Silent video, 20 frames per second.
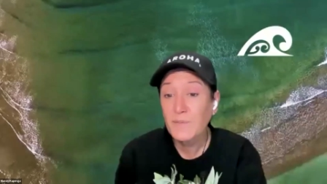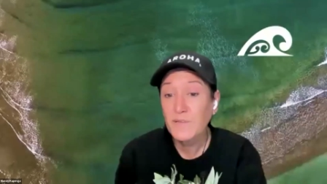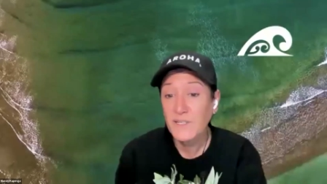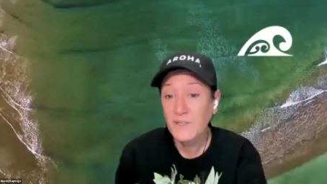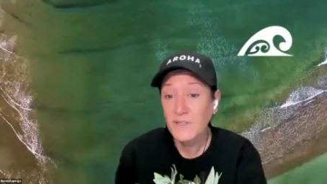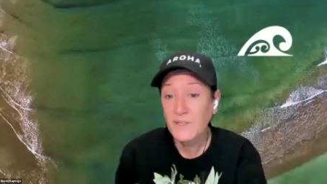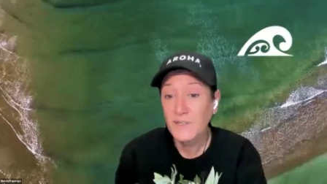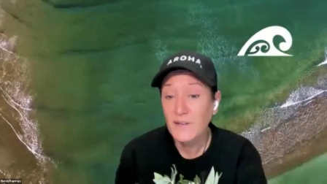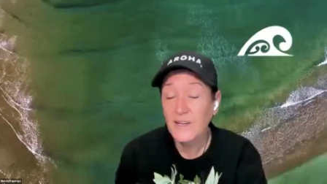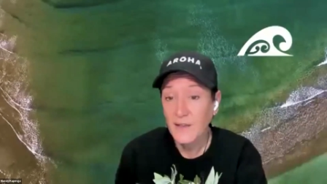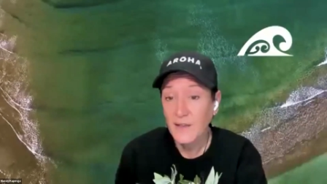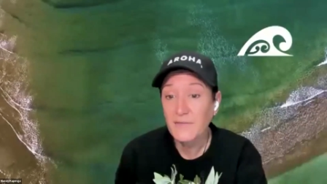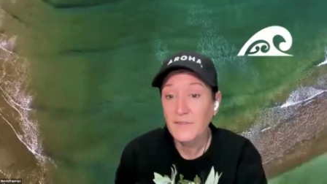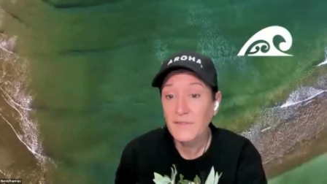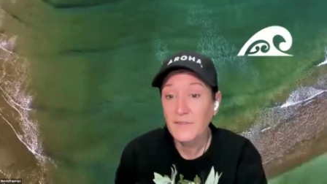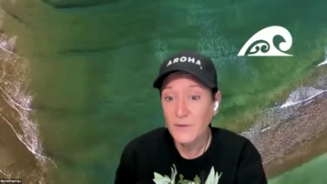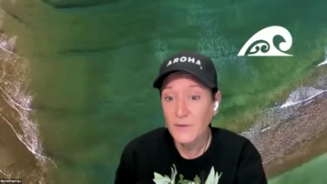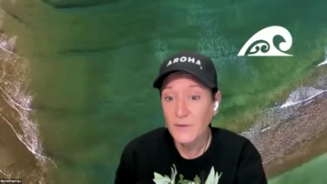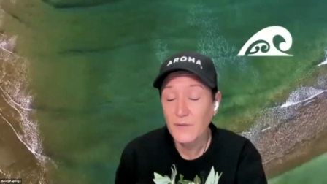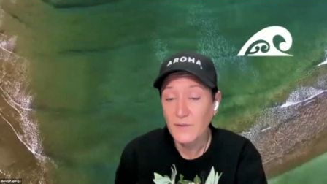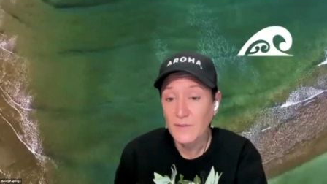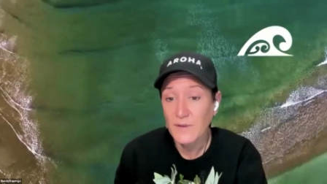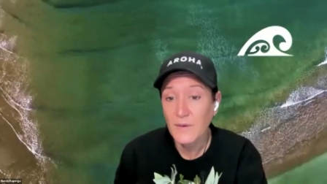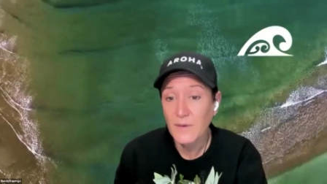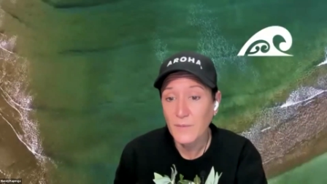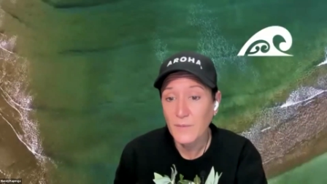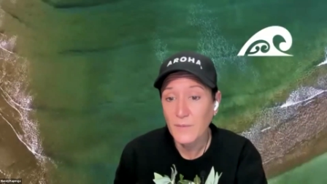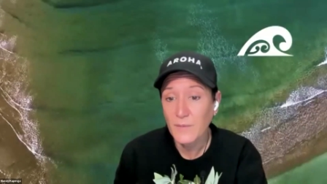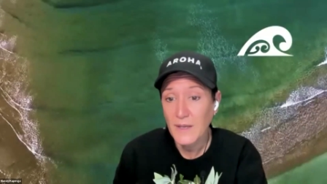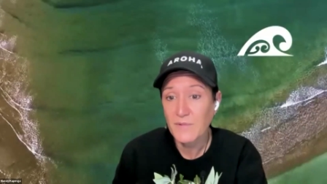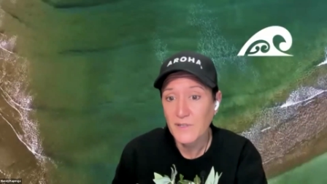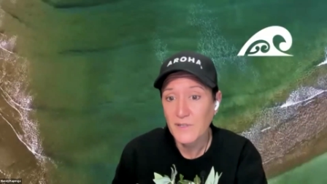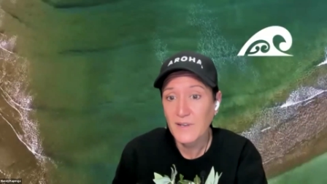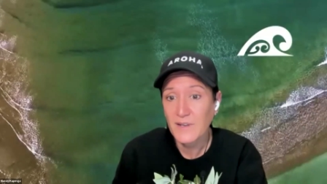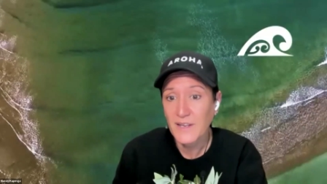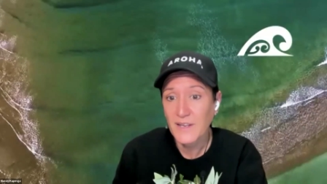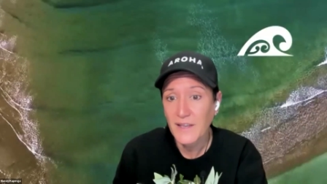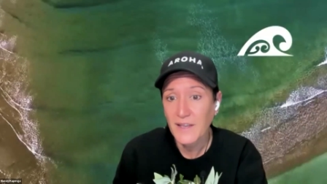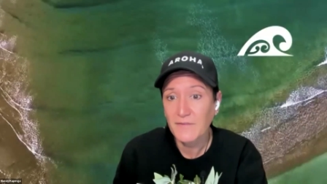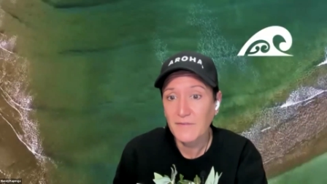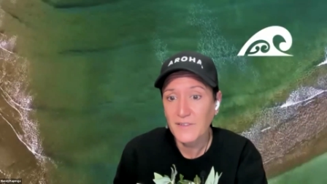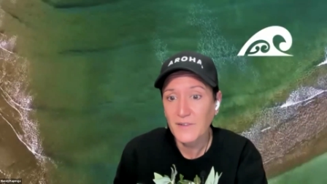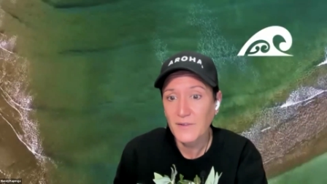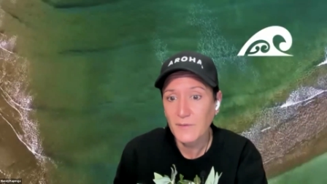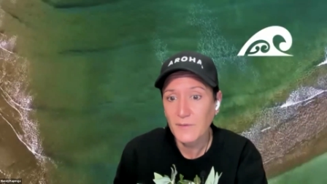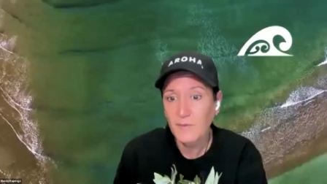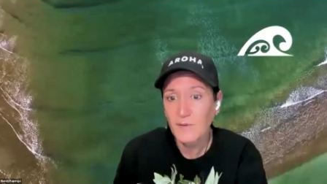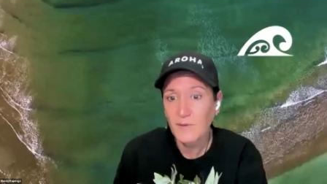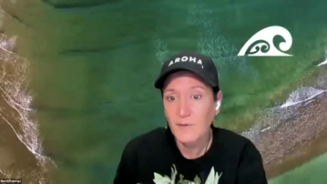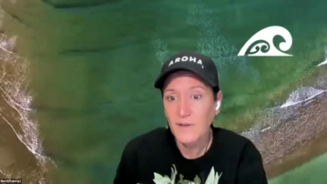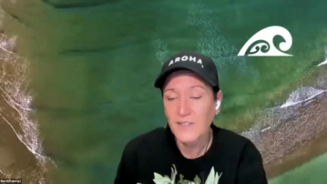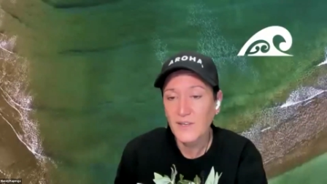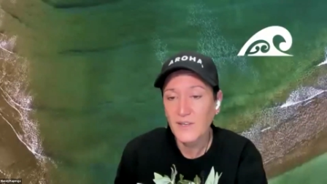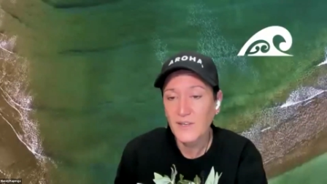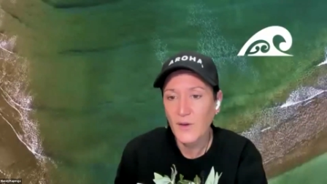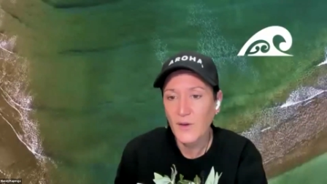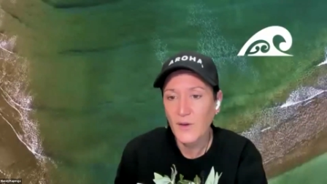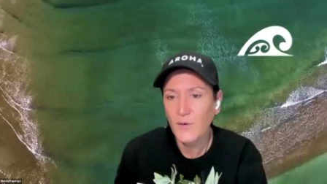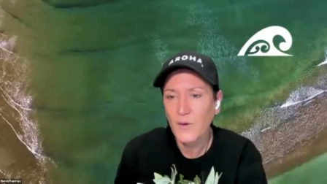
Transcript: Oh, we absolutely have to. Like, we absolutely have to. And